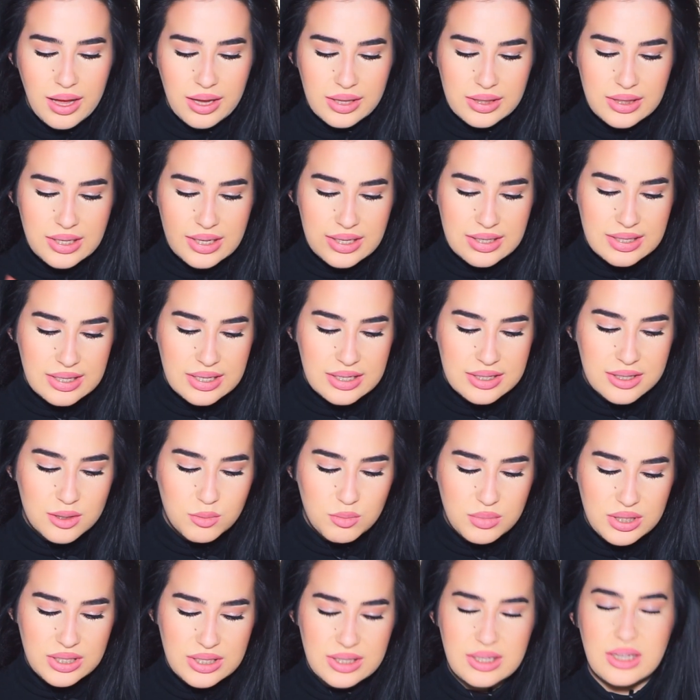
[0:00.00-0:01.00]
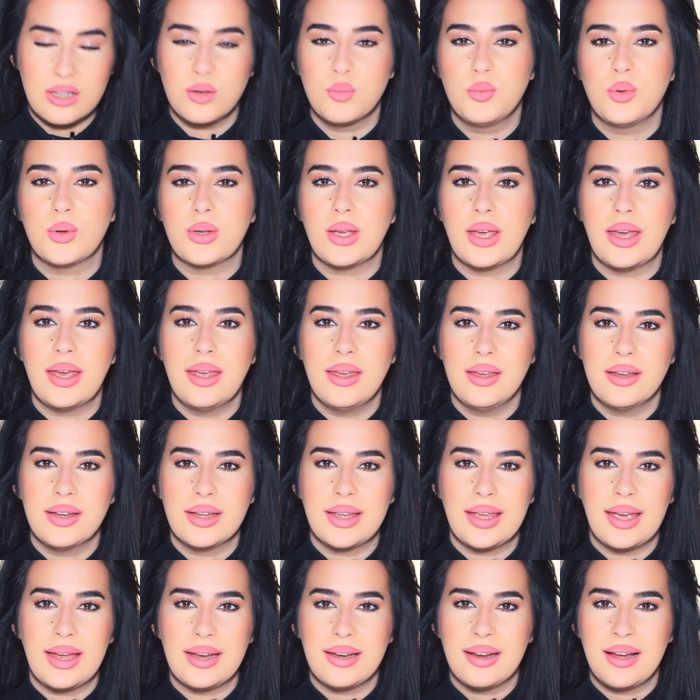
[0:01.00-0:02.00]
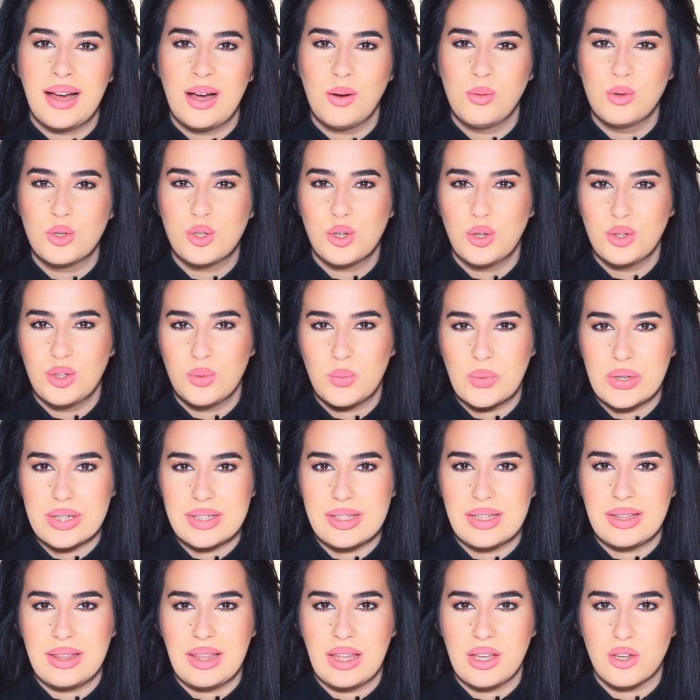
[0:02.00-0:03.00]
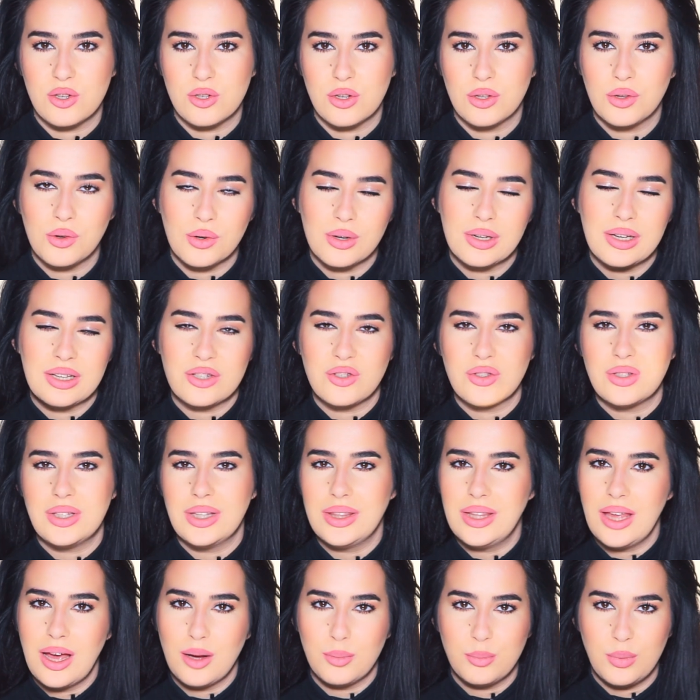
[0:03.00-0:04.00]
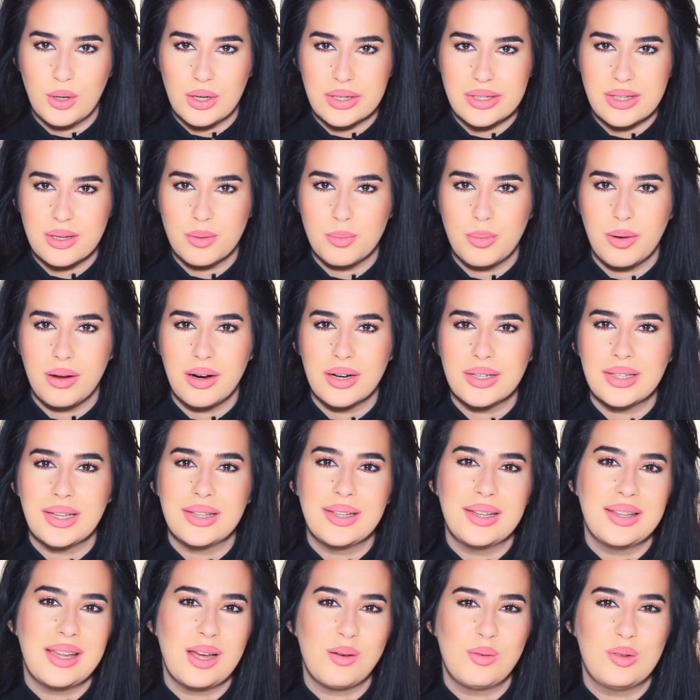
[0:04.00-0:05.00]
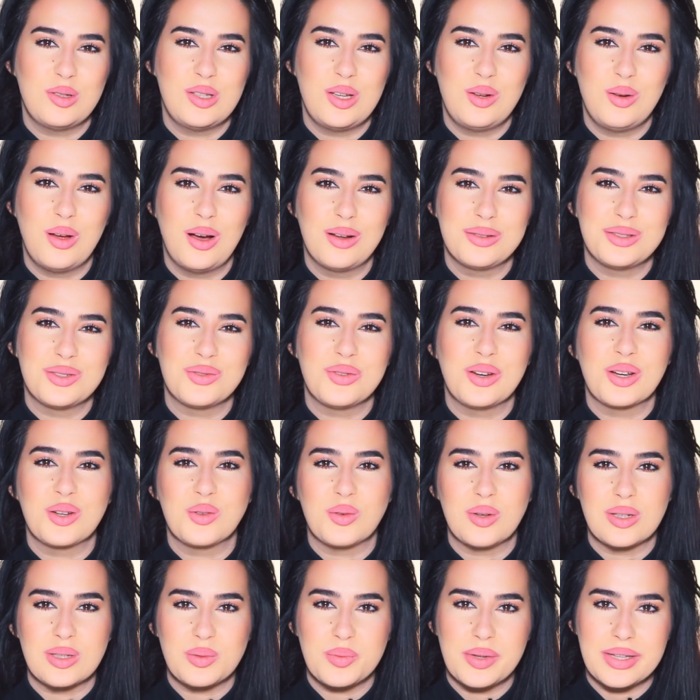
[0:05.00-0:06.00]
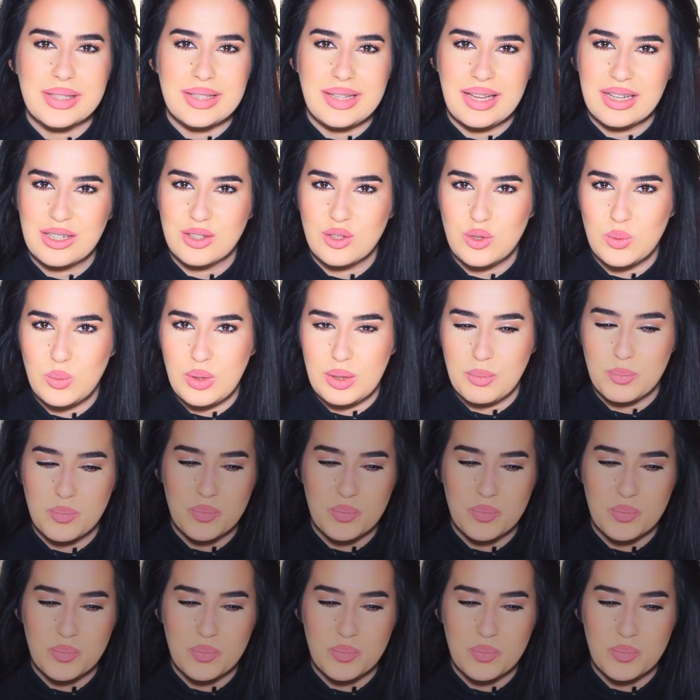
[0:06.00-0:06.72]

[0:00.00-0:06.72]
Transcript: This is Mystique Bouquet. Again, I will show the presentation, or let's just say the unboxing part, and then I will tell you how this fragrance smells like to me.